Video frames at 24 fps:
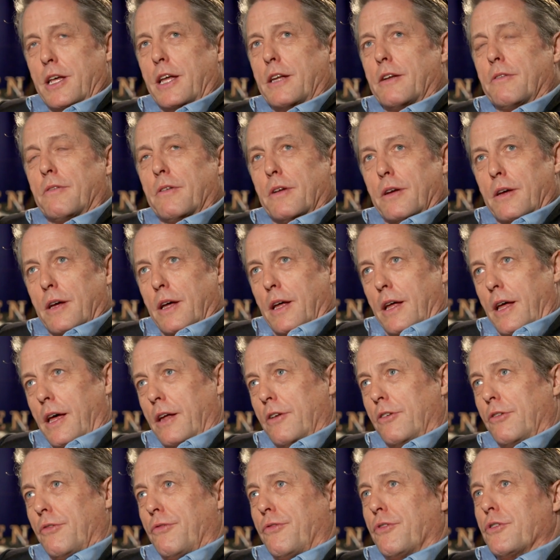then
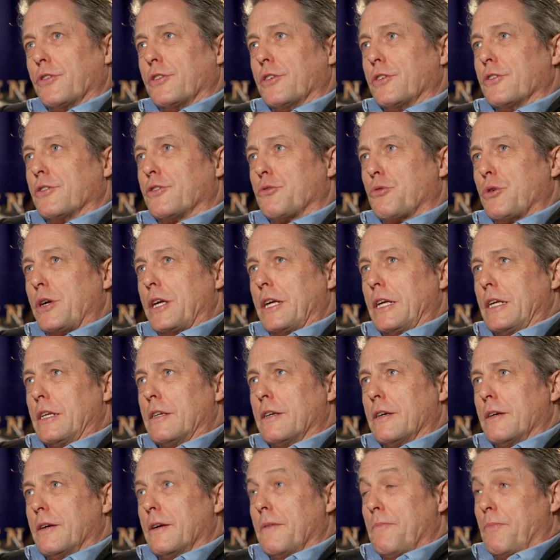head to foot in
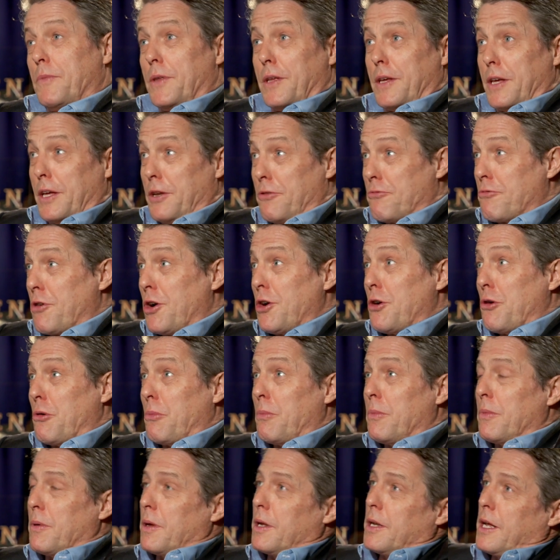tweed in
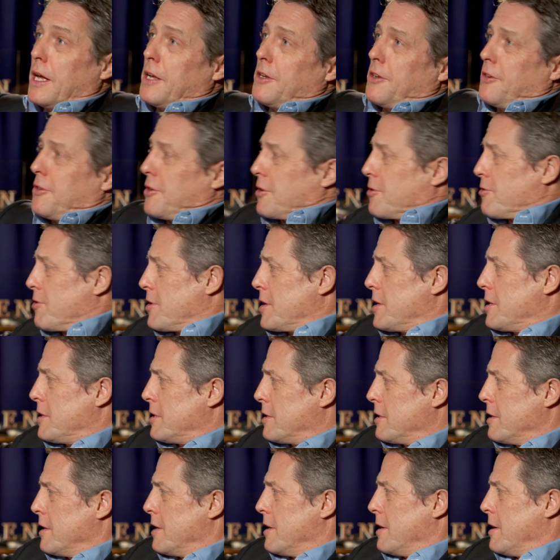Rome in 80
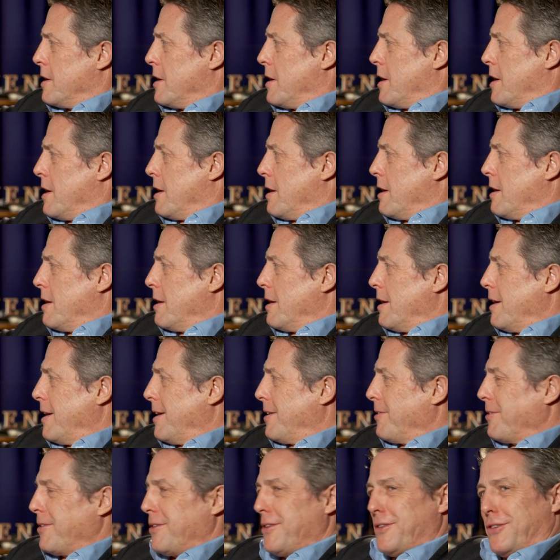degrees.
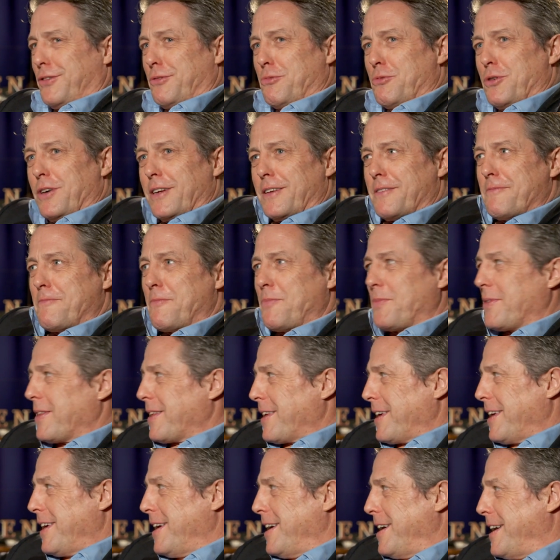And on this one,
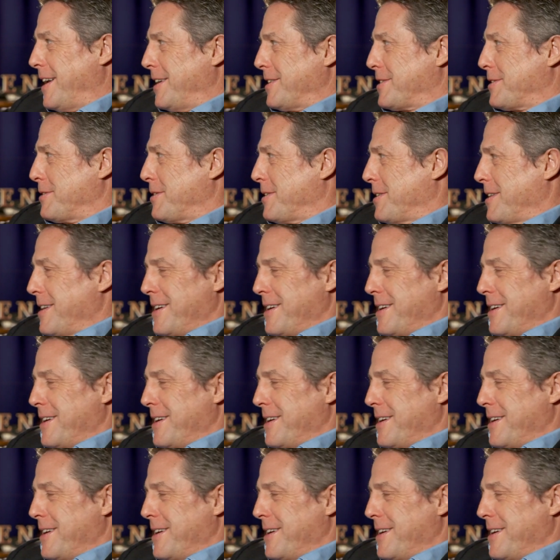he has a...